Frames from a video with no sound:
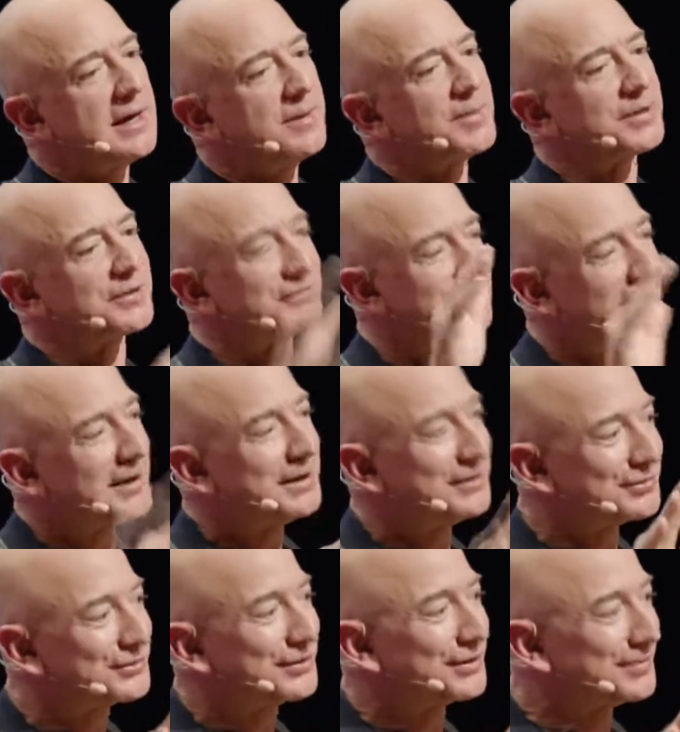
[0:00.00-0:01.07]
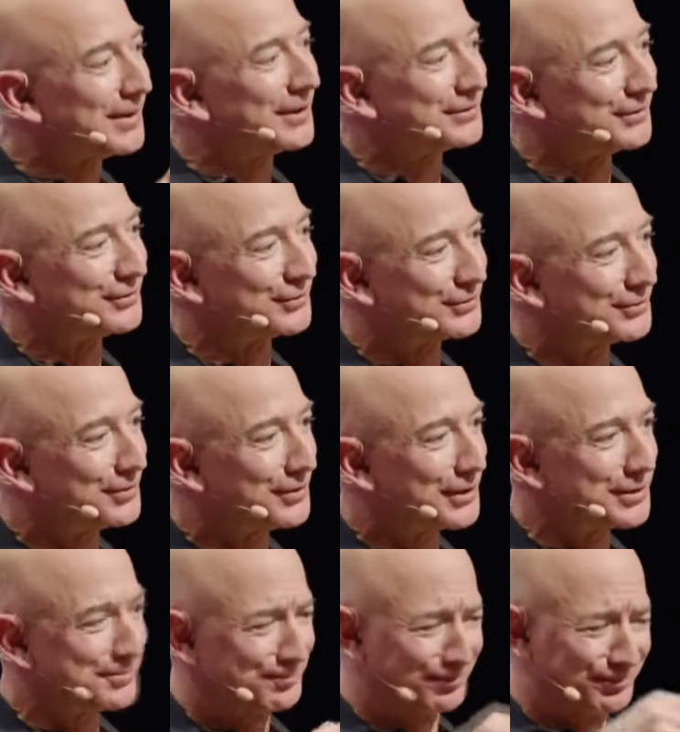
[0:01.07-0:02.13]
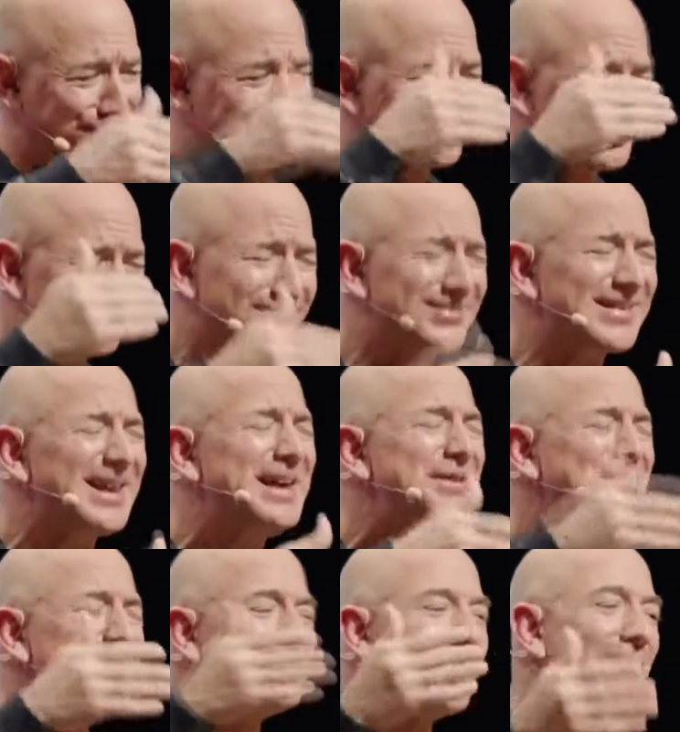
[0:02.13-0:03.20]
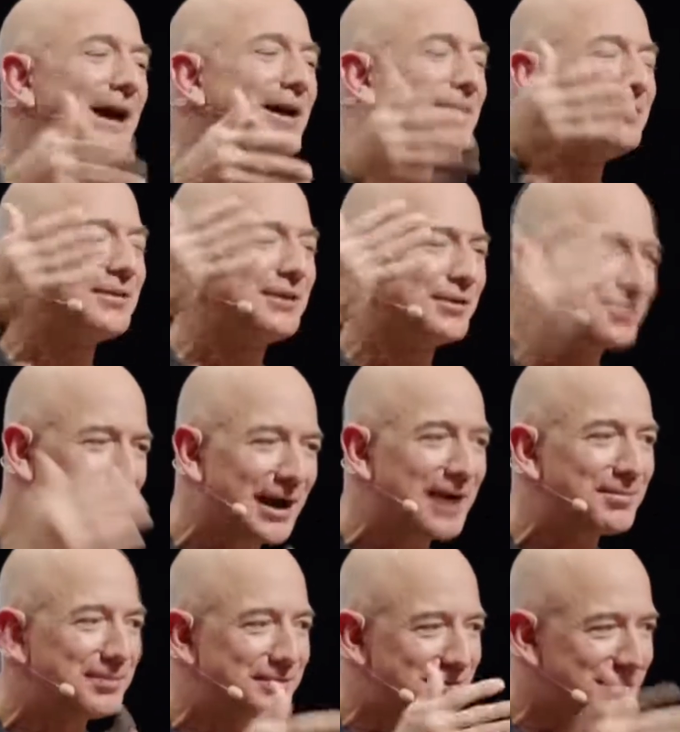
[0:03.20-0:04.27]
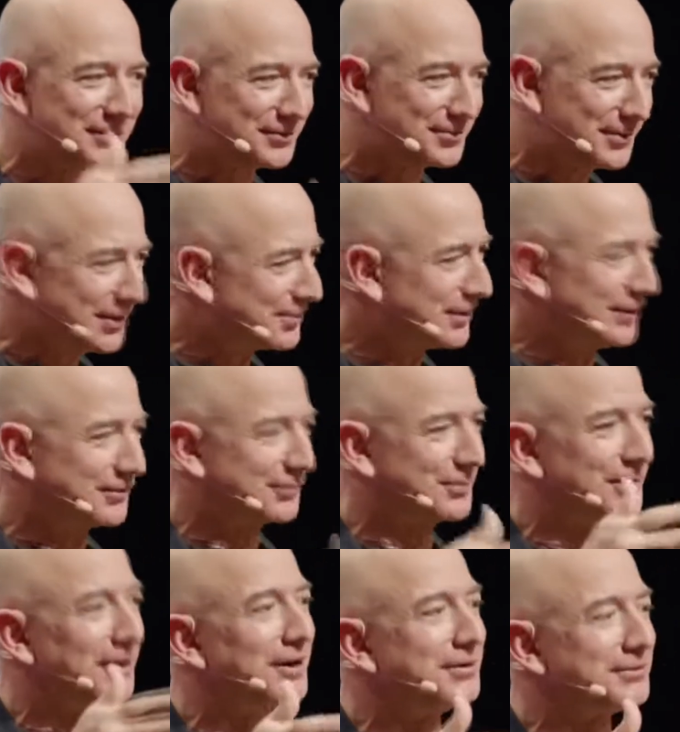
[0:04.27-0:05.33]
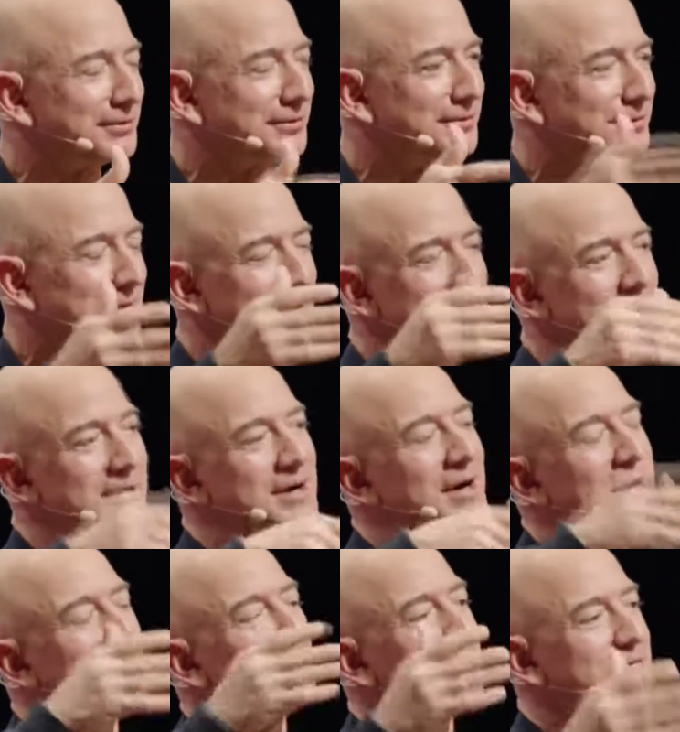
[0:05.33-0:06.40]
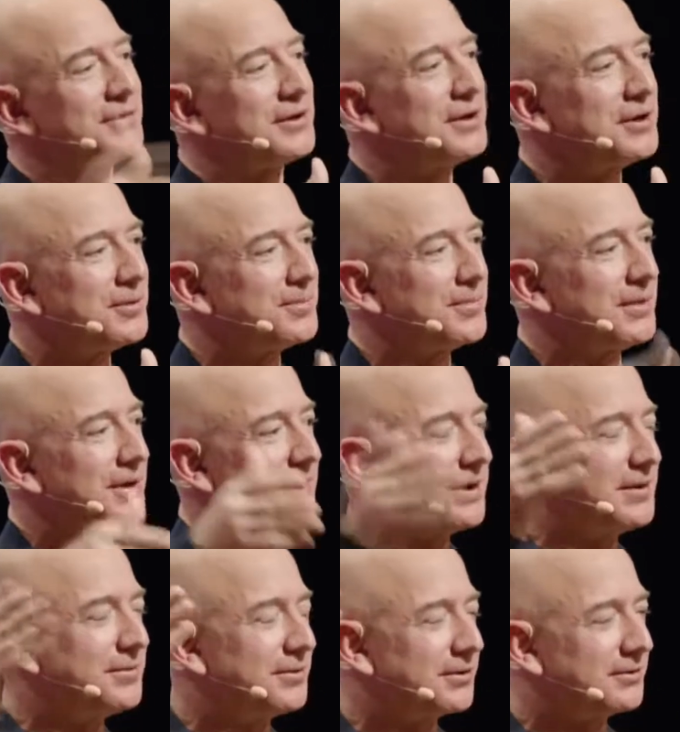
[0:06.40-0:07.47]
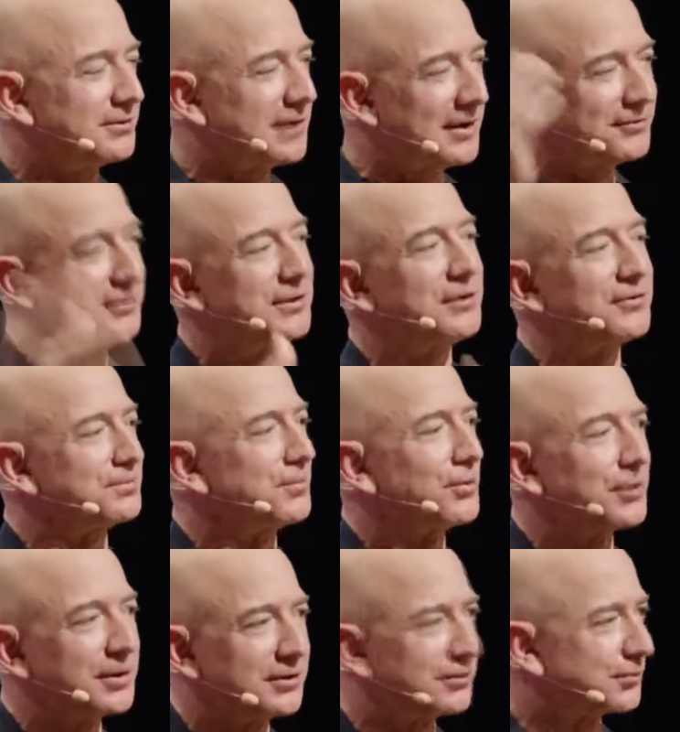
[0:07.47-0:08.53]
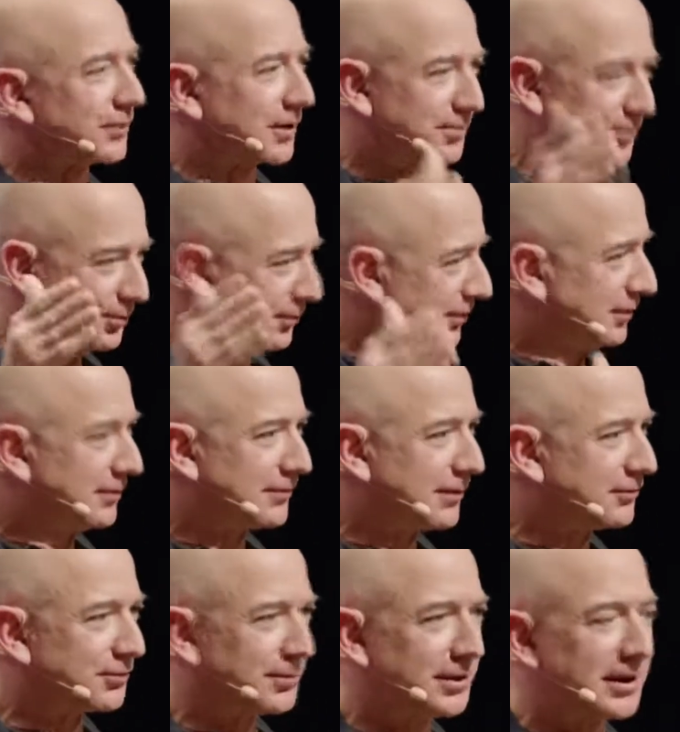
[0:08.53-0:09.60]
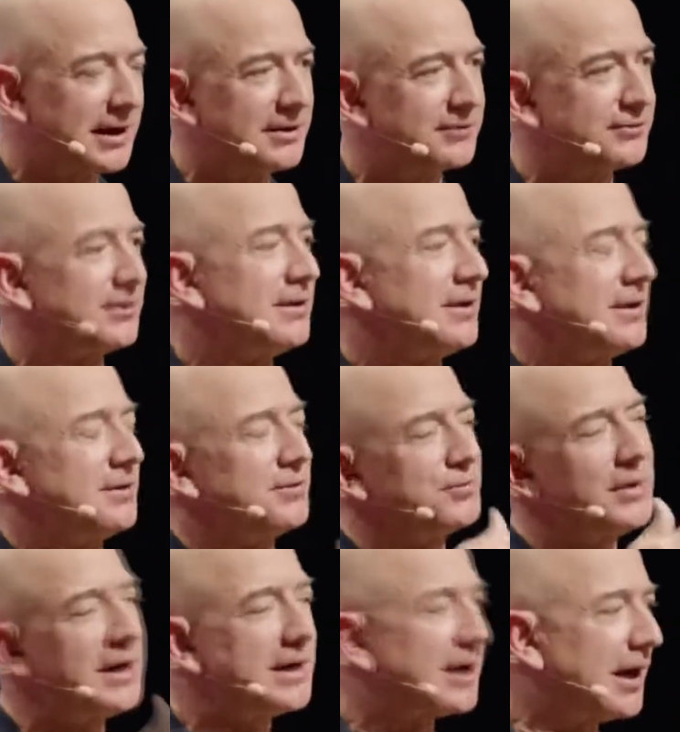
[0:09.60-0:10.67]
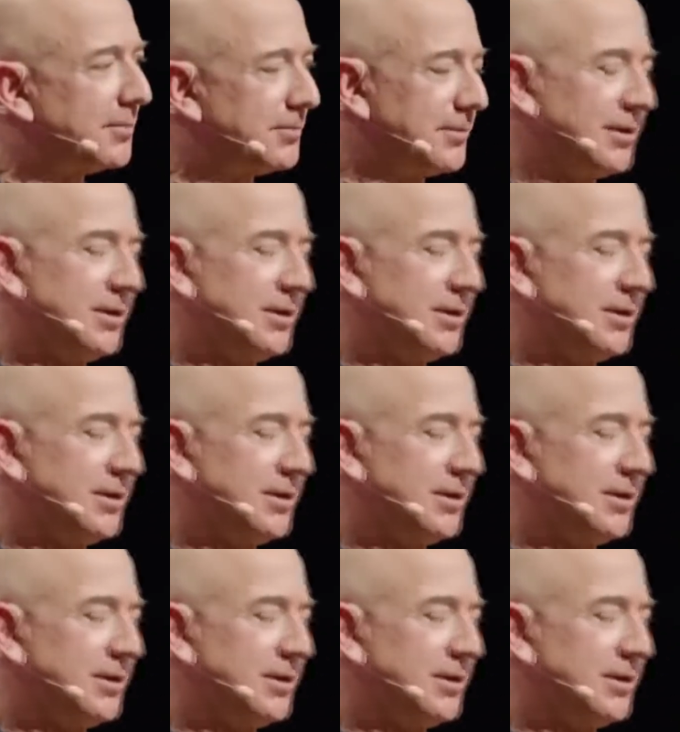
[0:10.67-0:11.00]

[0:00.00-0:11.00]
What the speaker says: but the funniest thing about this story is that I have incredibly vivid memories, and we all do, of him. And definitely his mornings were completely ritualized. He would wake up,